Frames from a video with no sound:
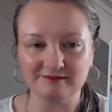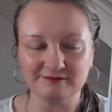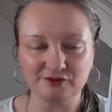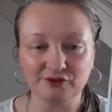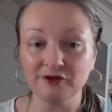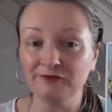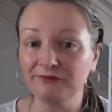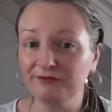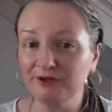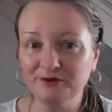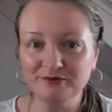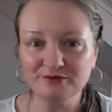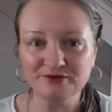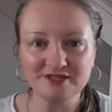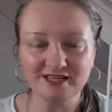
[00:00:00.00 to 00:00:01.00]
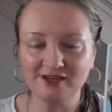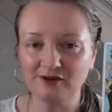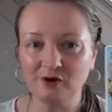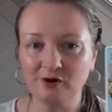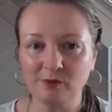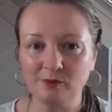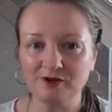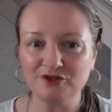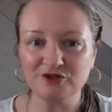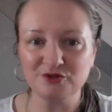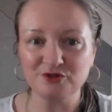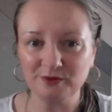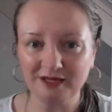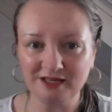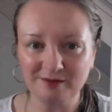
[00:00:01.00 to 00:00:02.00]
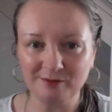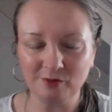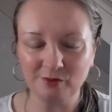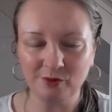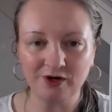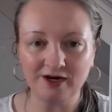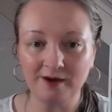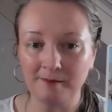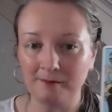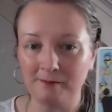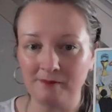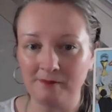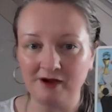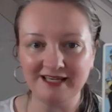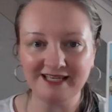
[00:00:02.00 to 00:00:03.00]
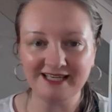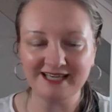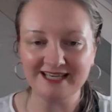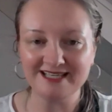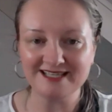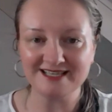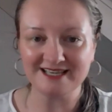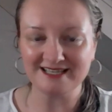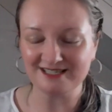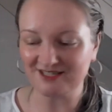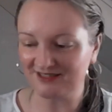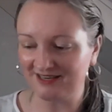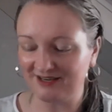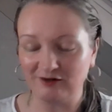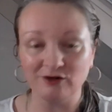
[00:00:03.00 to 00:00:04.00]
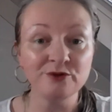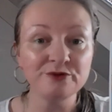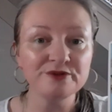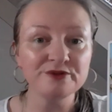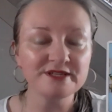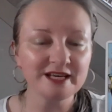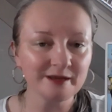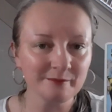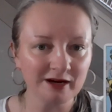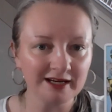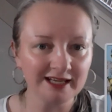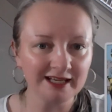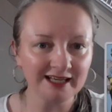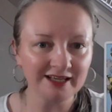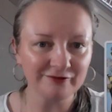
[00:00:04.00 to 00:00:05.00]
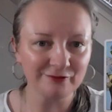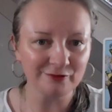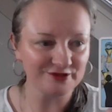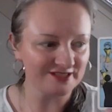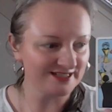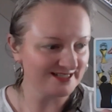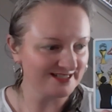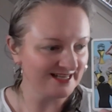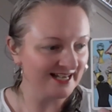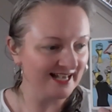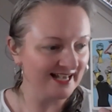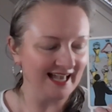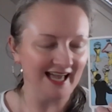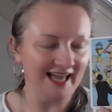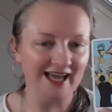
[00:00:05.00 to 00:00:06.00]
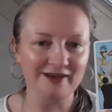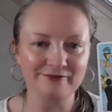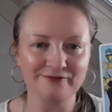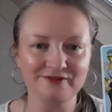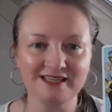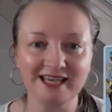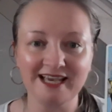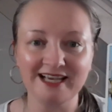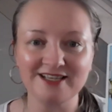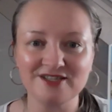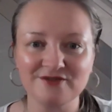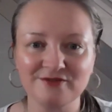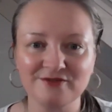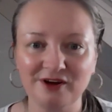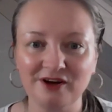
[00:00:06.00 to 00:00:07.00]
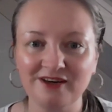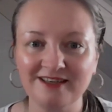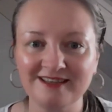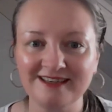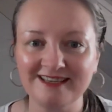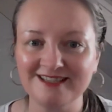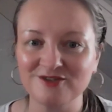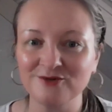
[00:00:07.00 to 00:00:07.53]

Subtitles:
confused. They don't know what to do anymore. Money is they're losing money. Of course, this FTX fund is